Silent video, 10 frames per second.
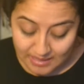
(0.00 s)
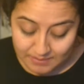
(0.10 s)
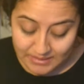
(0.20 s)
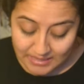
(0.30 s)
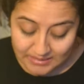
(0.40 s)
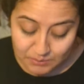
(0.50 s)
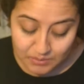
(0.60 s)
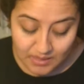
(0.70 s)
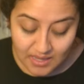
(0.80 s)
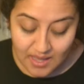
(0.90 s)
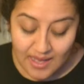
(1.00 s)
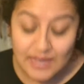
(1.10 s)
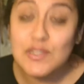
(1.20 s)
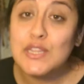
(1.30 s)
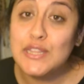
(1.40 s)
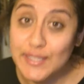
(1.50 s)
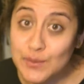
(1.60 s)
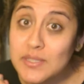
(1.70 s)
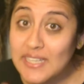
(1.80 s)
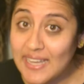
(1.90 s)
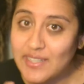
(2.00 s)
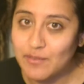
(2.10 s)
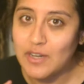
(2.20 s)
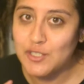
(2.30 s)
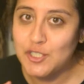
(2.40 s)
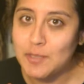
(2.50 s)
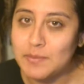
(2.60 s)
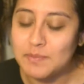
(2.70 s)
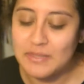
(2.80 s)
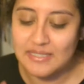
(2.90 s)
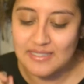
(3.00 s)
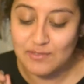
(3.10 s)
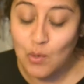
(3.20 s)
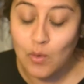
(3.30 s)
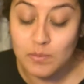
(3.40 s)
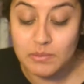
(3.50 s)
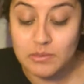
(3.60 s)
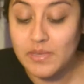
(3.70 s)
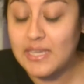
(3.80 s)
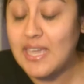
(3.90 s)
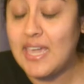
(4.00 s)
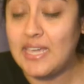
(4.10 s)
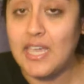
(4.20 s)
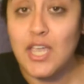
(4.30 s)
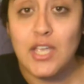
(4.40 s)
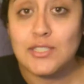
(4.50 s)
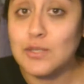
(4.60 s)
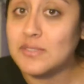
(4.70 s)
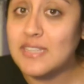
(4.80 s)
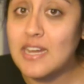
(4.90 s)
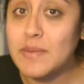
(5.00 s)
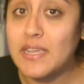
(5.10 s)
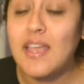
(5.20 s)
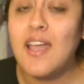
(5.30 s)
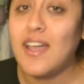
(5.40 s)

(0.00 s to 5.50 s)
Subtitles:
I mean, I've literally ended friendships because I've told people, I'm like, hey, don't scare me.